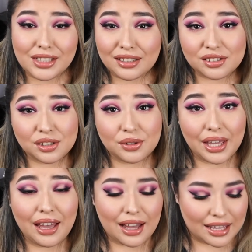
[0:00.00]
So
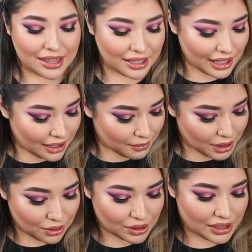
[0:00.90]
yeah, I think that
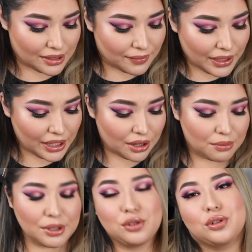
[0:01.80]
concludes this video.
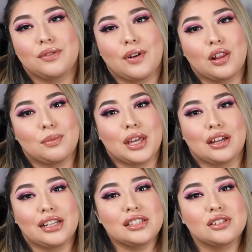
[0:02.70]
Be sure to follow me on
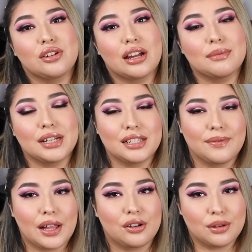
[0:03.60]
Instagram. It is
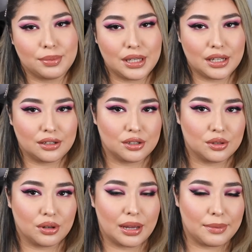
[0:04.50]

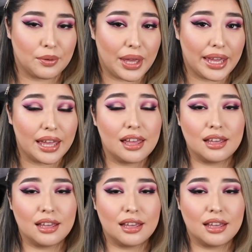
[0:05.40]
ValerieB_MUA.